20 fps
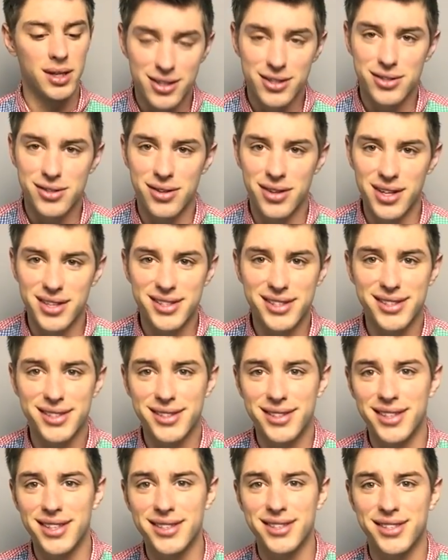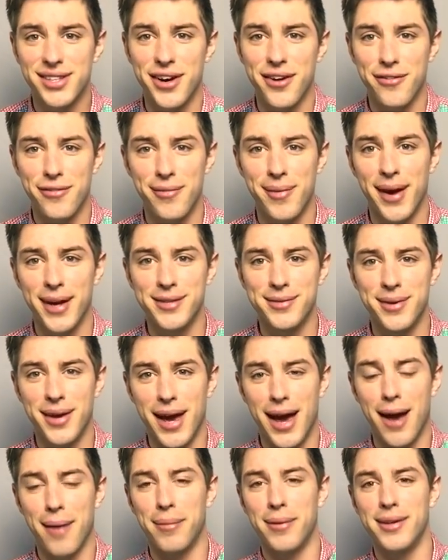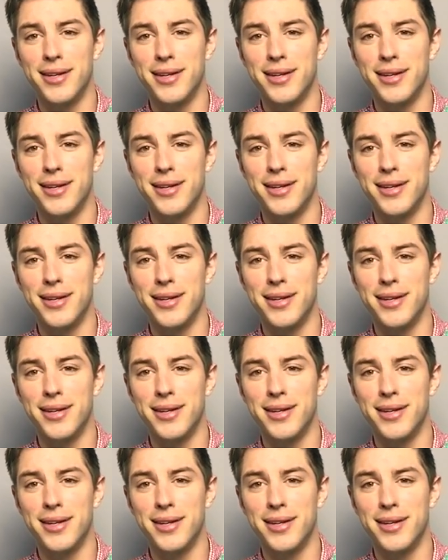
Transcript: So this stuff makes me happy.